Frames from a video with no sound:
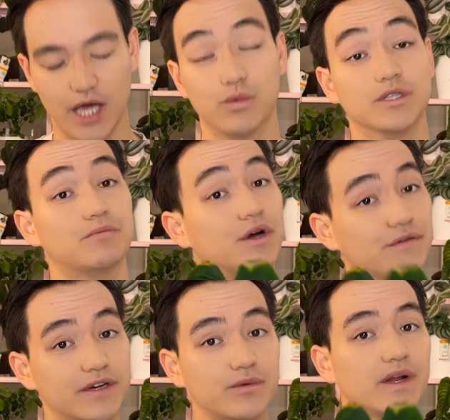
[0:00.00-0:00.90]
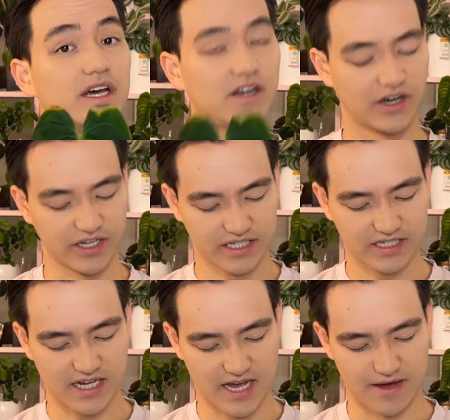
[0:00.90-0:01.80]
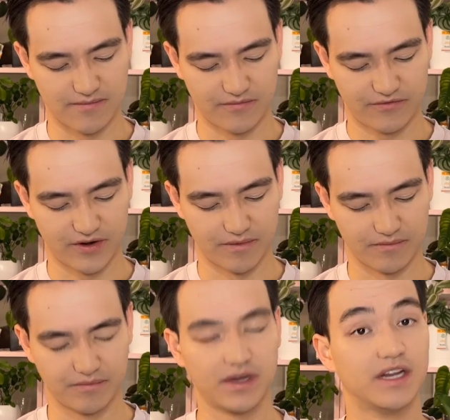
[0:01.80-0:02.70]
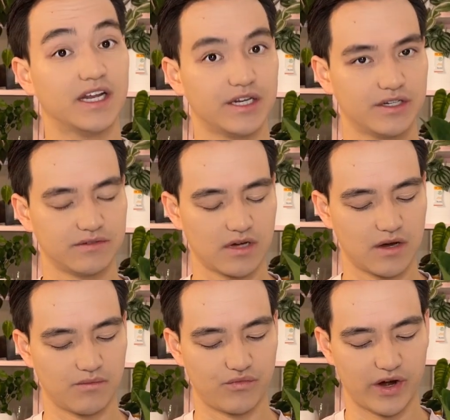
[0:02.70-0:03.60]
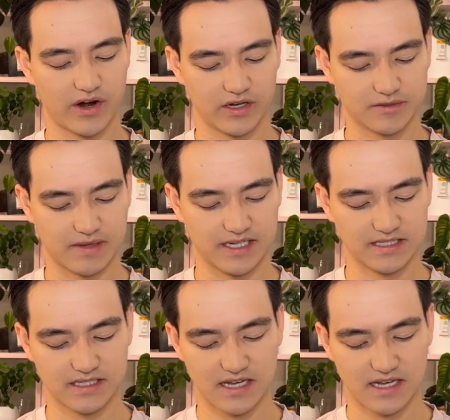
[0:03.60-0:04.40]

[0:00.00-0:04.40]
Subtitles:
was perfect when I got it from Canadian Rare Plants,